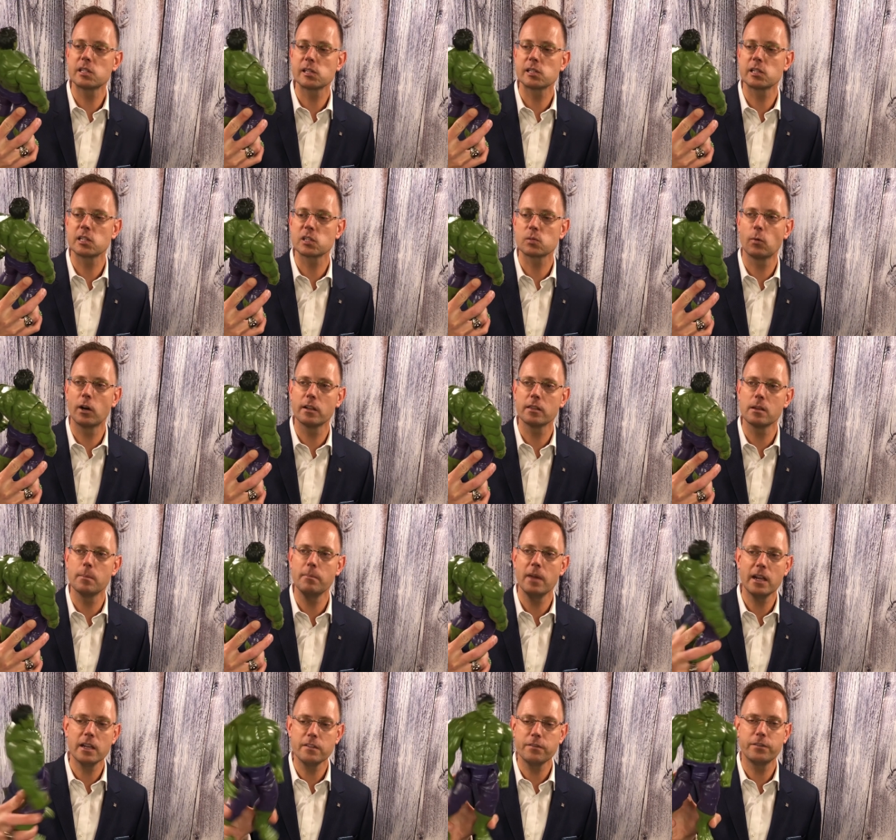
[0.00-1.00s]
is just one of the
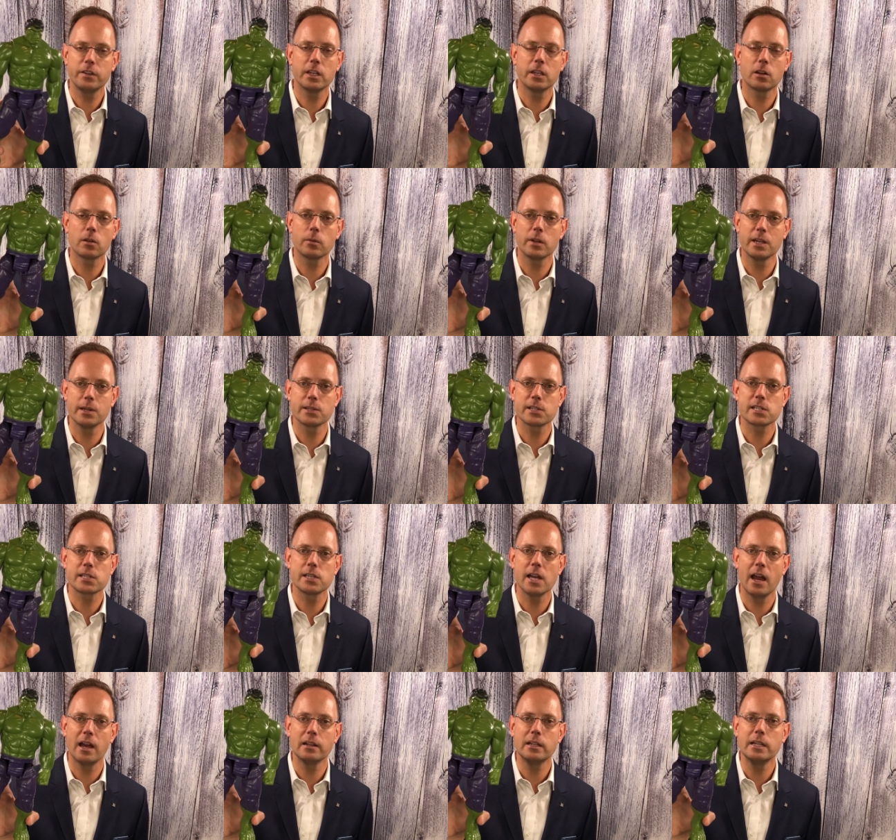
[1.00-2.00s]
many figurines
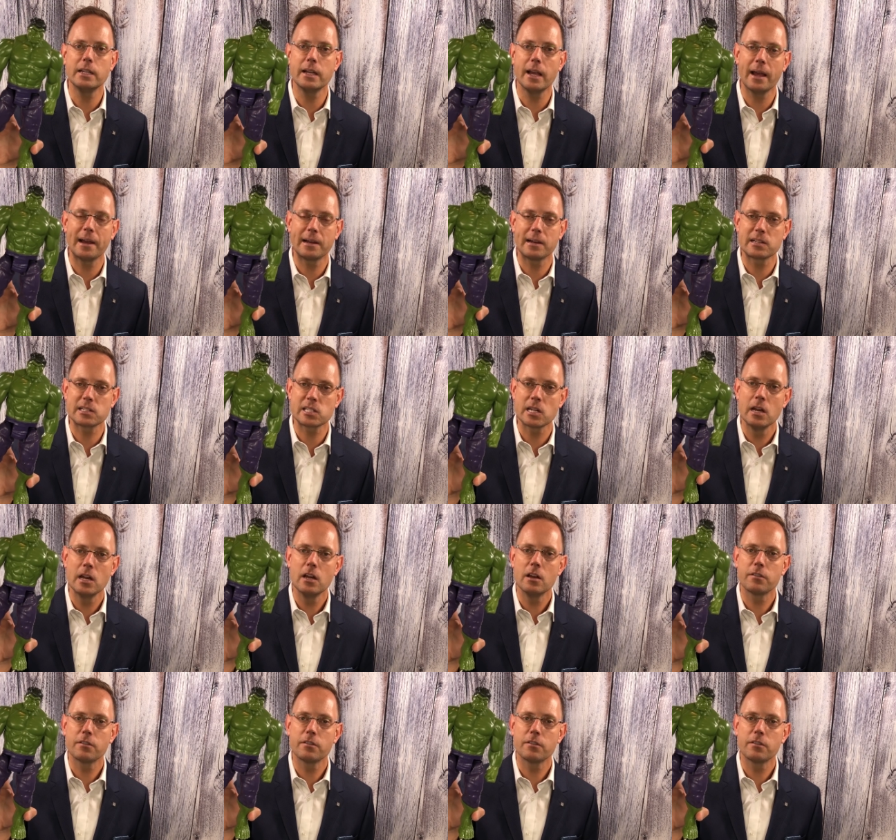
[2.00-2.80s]
that he has